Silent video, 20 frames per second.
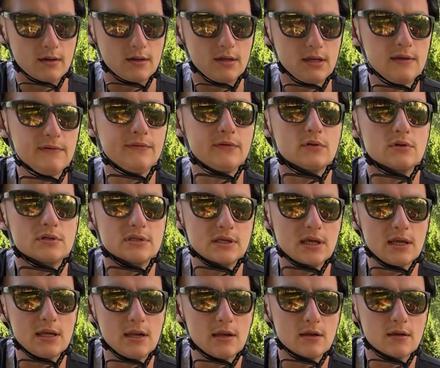If you're
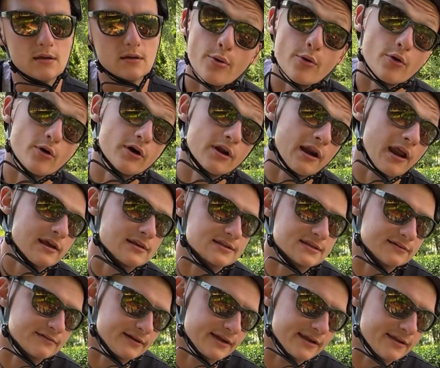skating
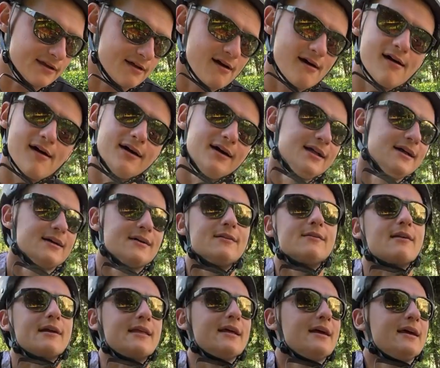progressively,
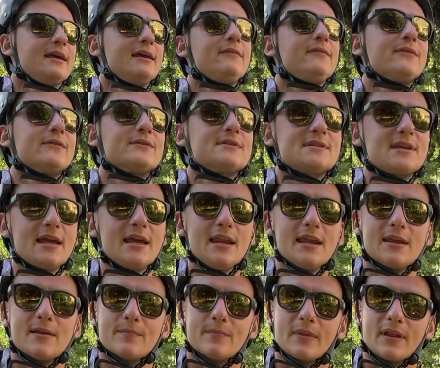alright, if you're
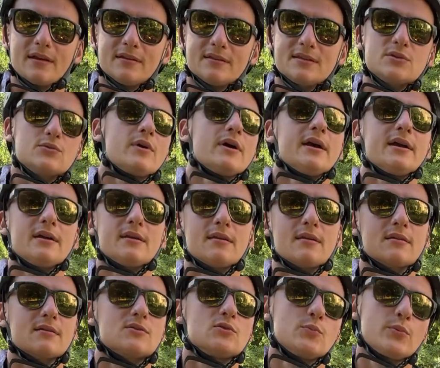skating and
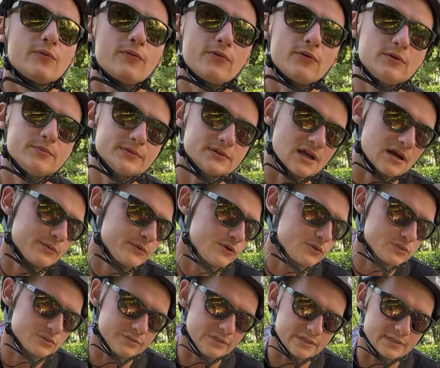trying to perform some
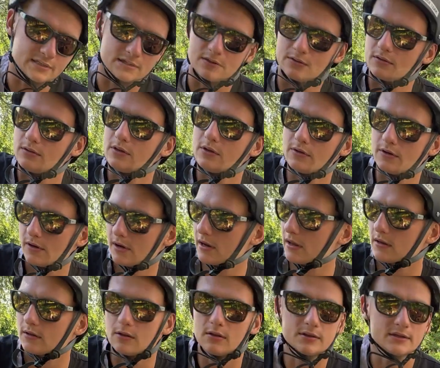new tricks, you're
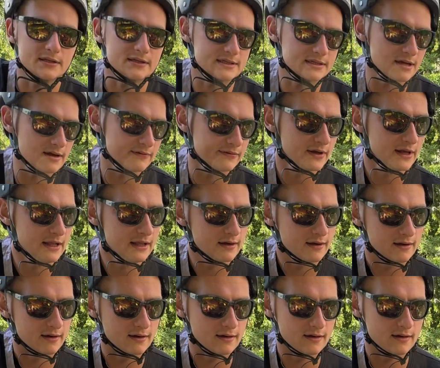learning and all this stuff,
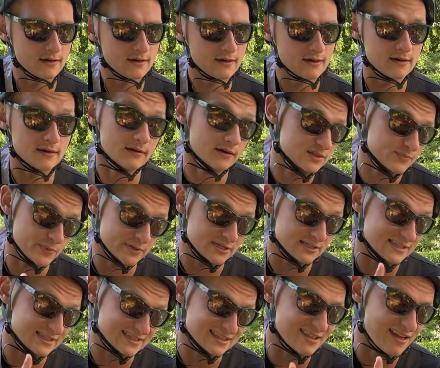
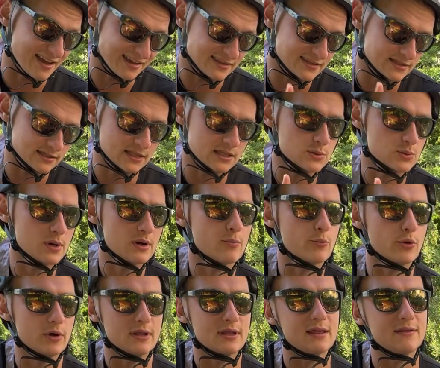especially slides, that's very
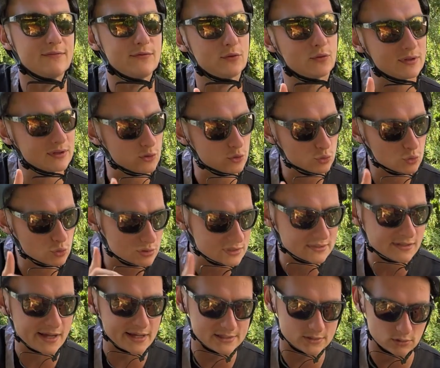important. And when you do
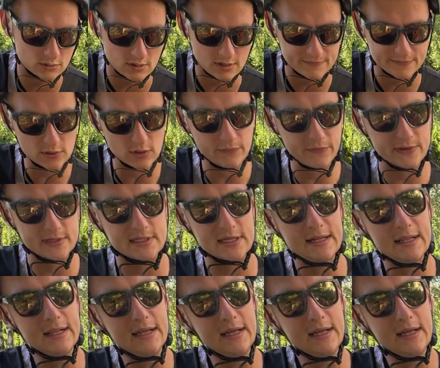slides on rough surface,